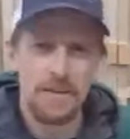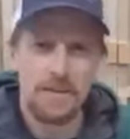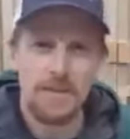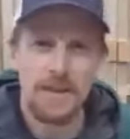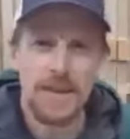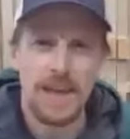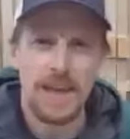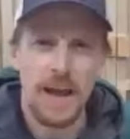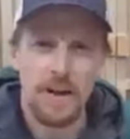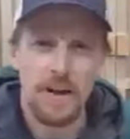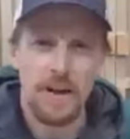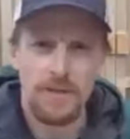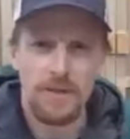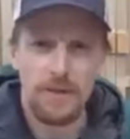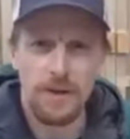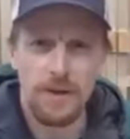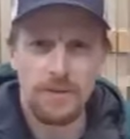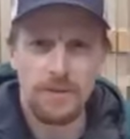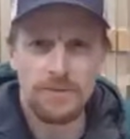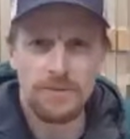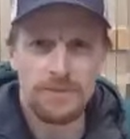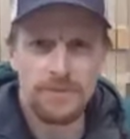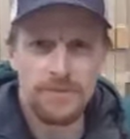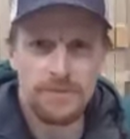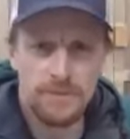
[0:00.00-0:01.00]
to be
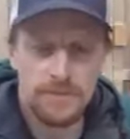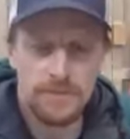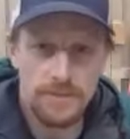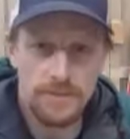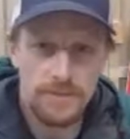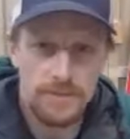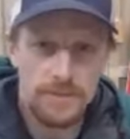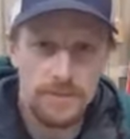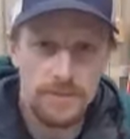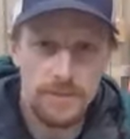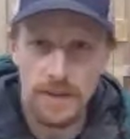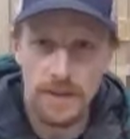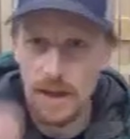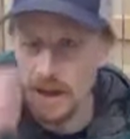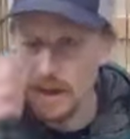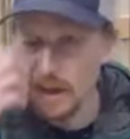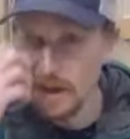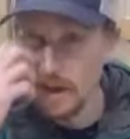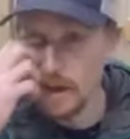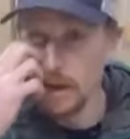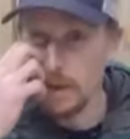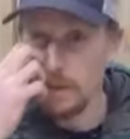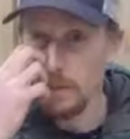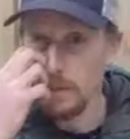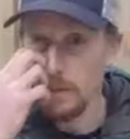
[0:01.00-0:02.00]
careful.
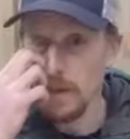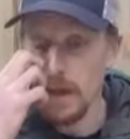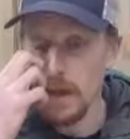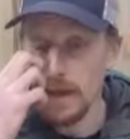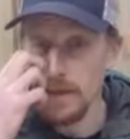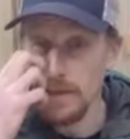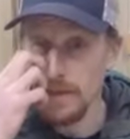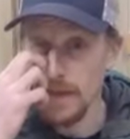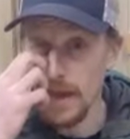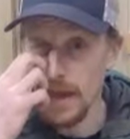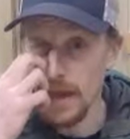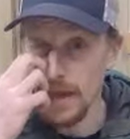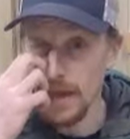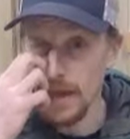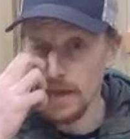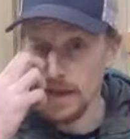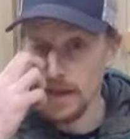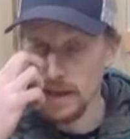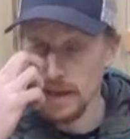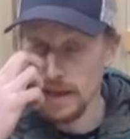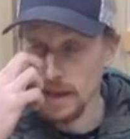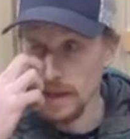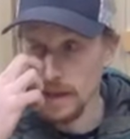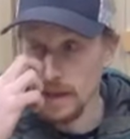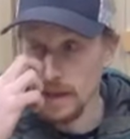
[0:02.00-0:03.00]
Um, and then